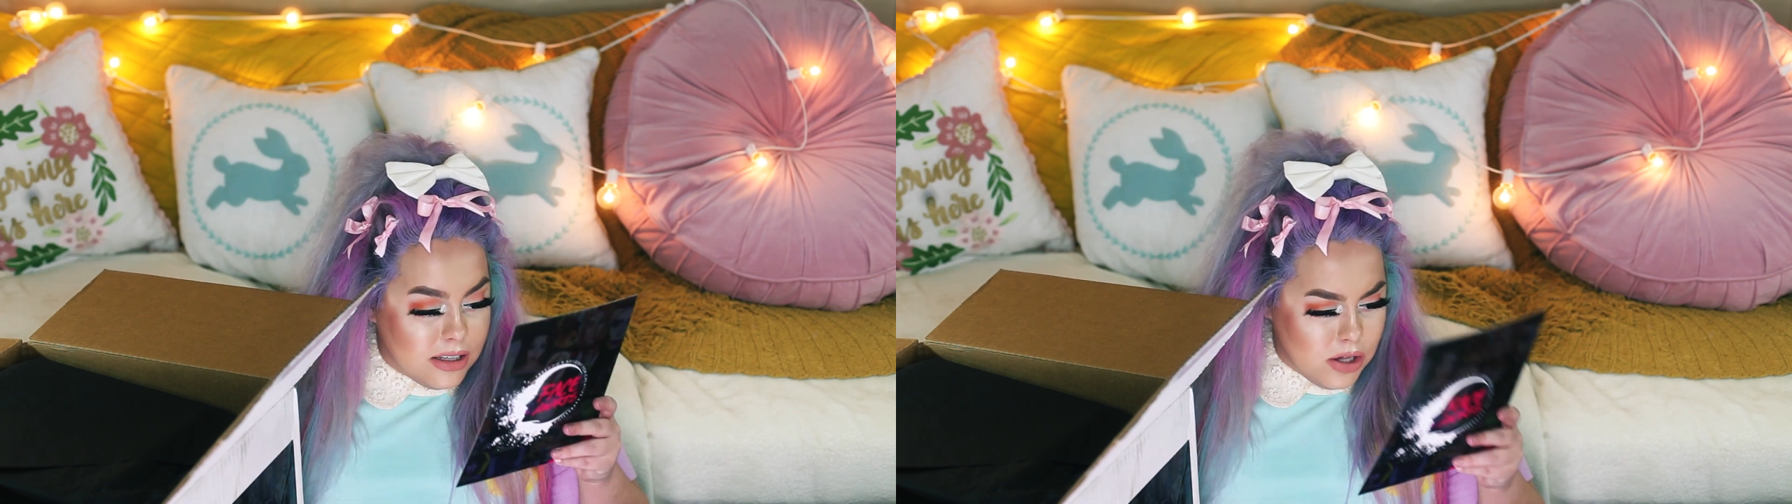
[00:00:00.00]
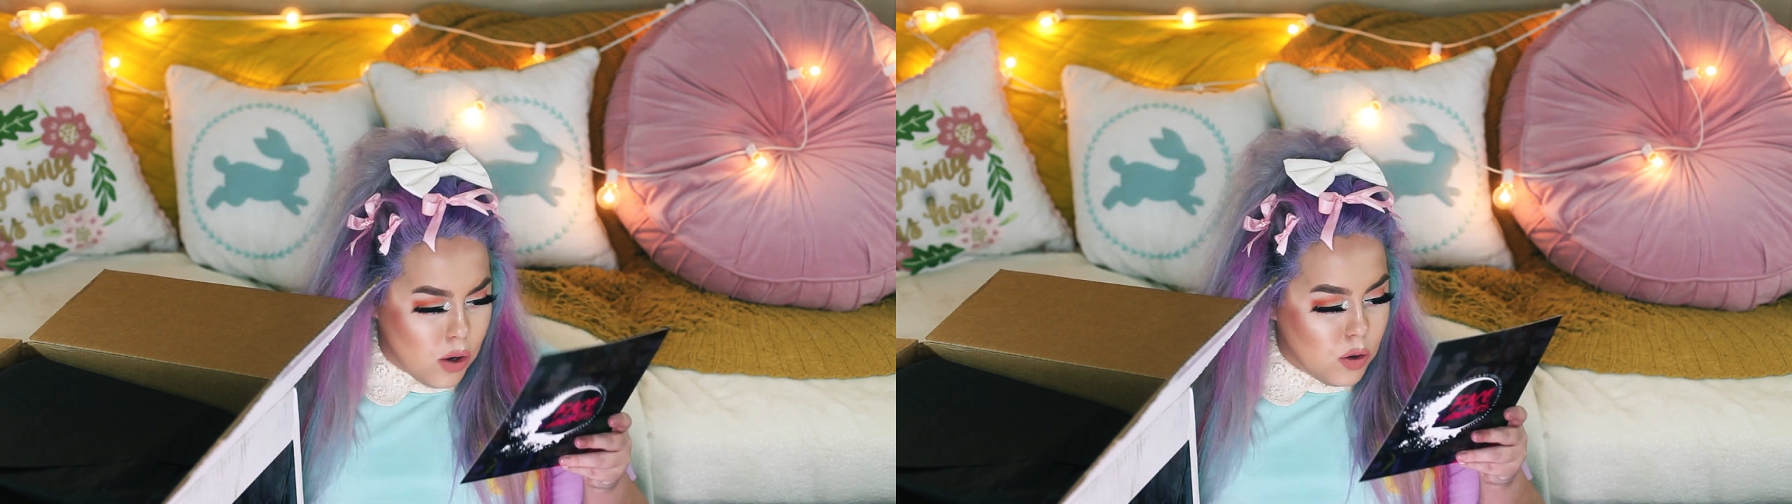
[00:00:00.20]

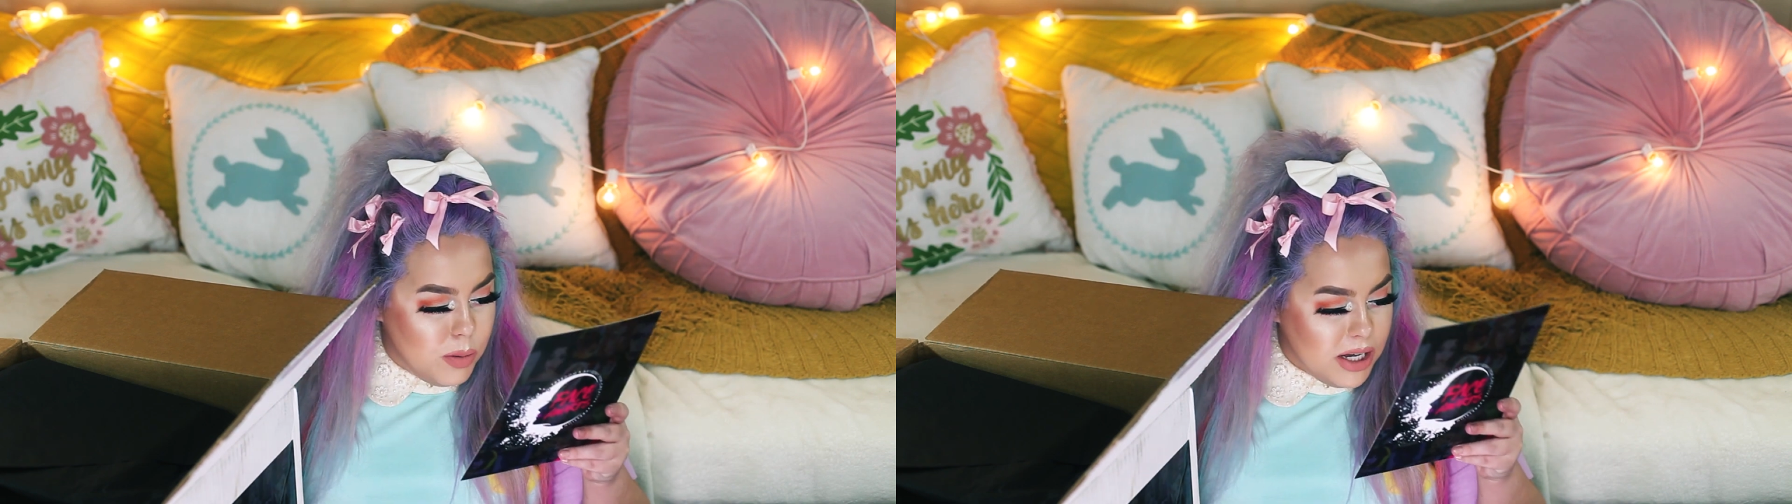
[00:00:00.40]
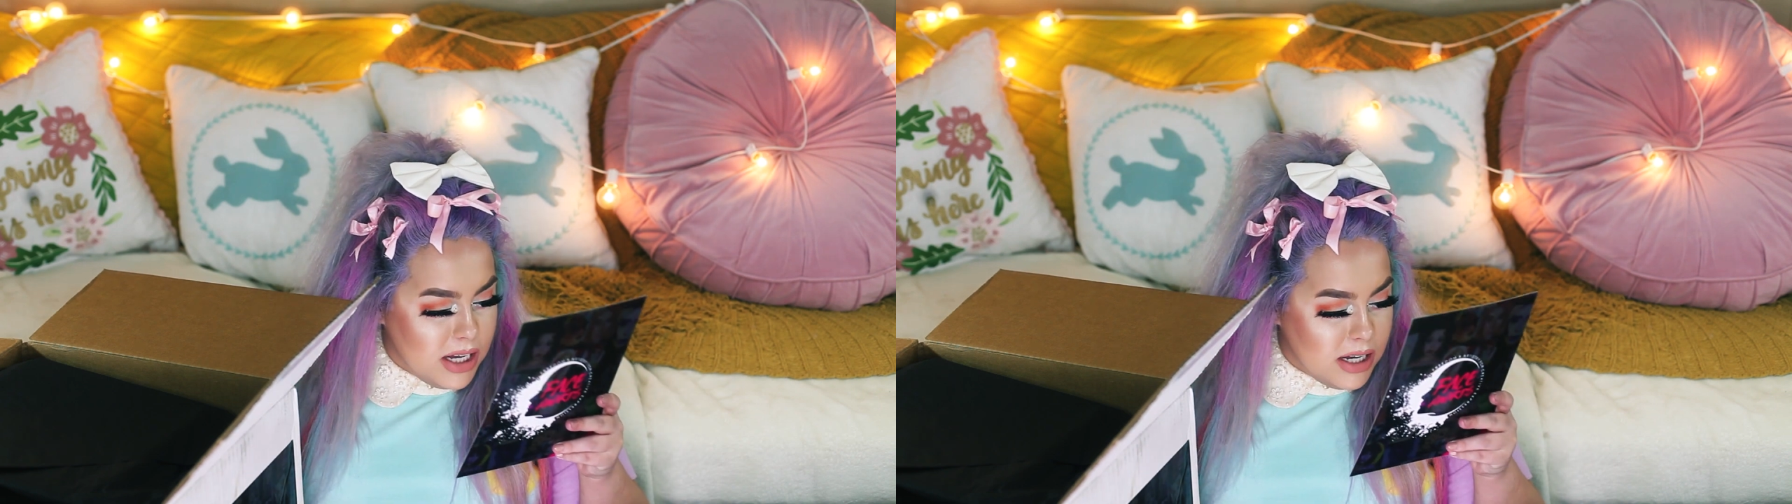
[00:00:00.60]

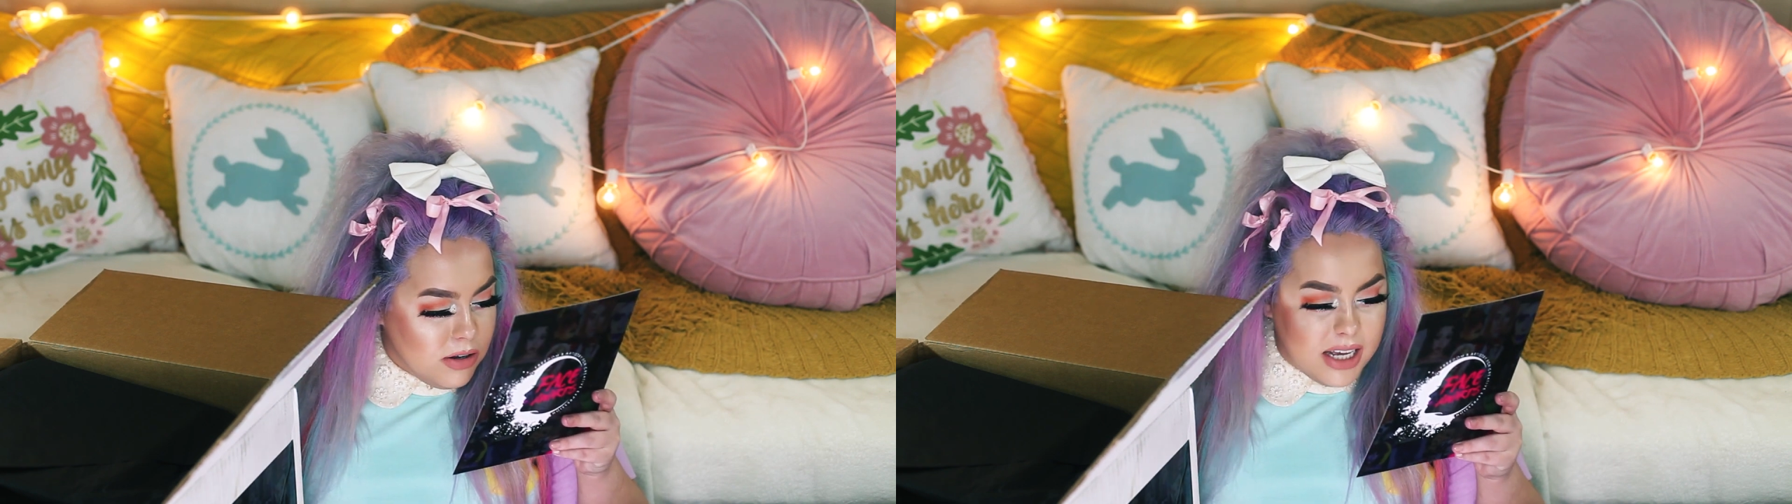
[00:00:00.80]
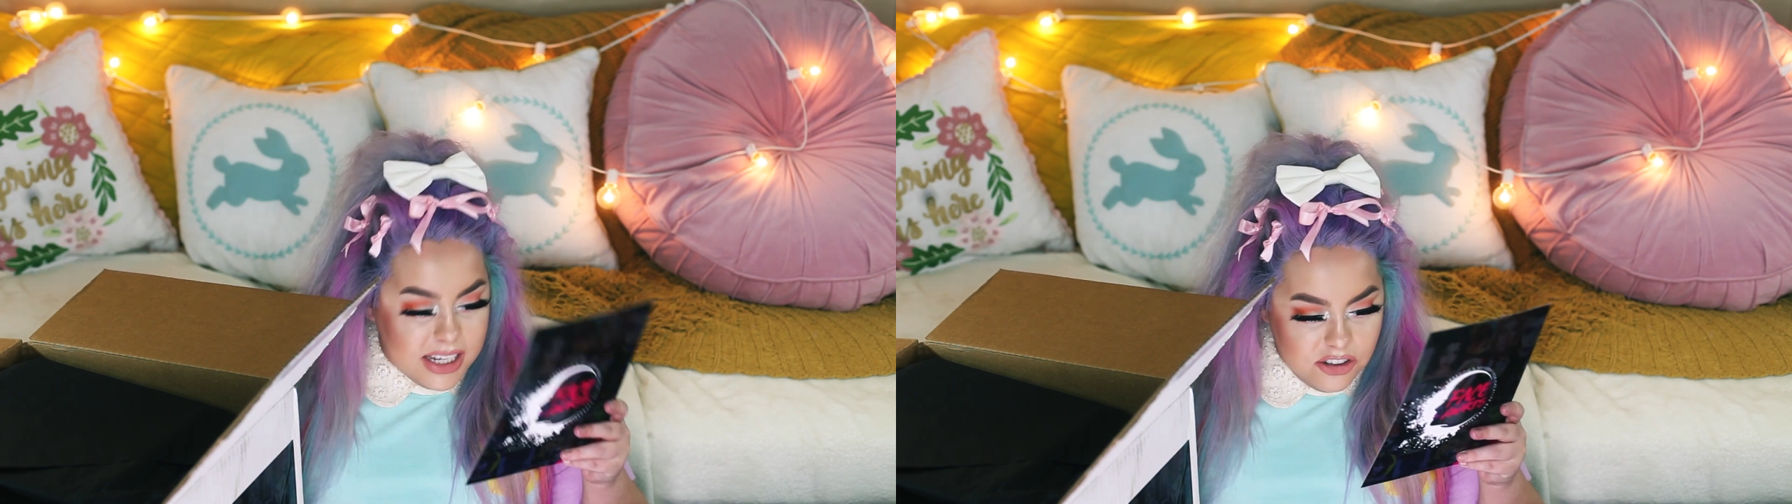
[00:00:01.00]
Yobi,
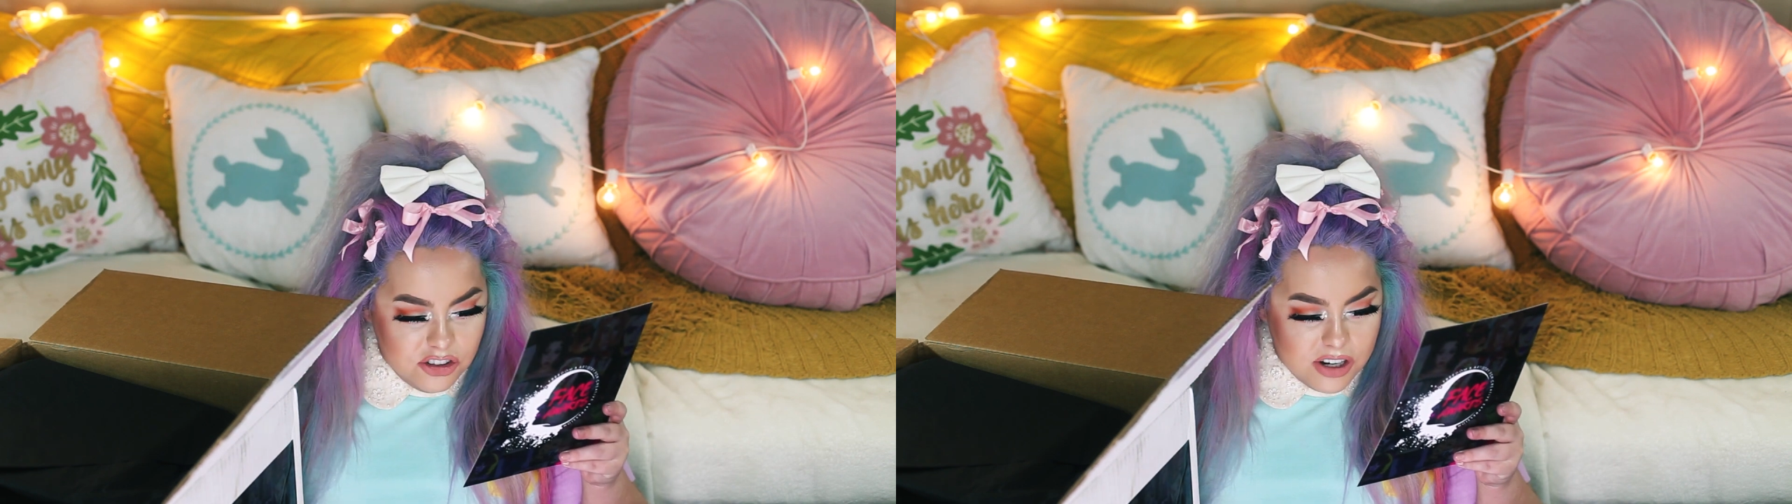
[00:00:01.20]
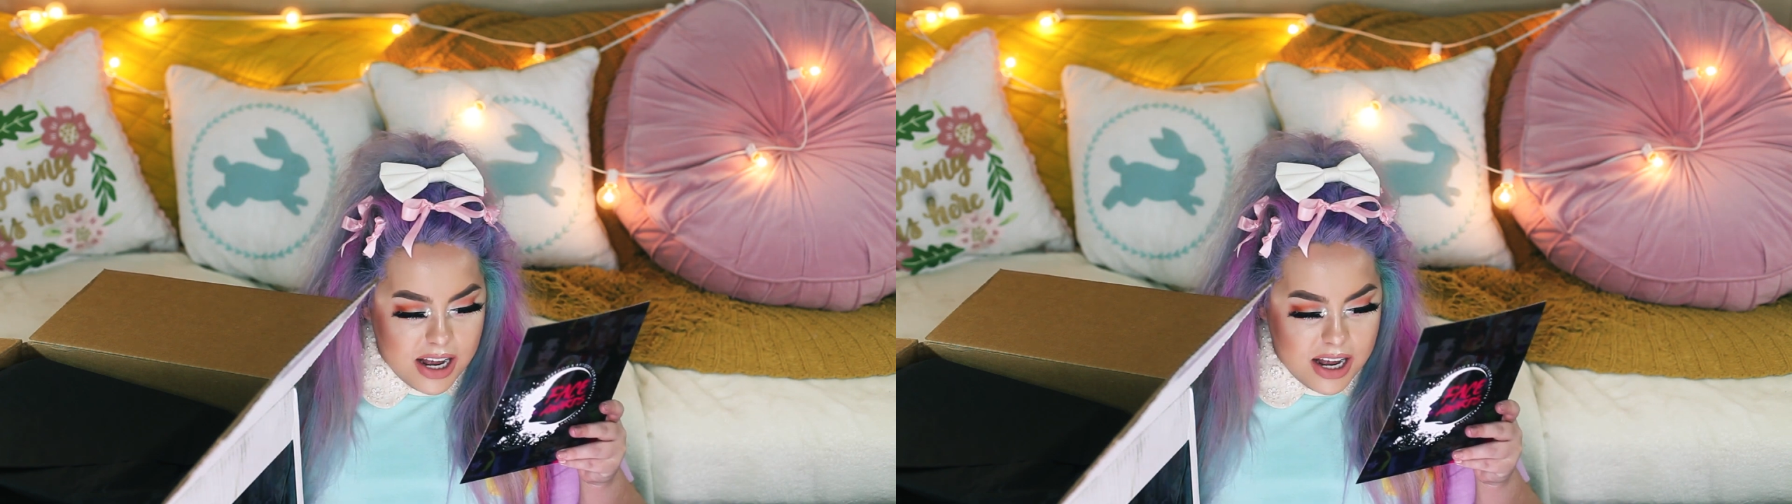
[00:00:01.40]
Kitsch,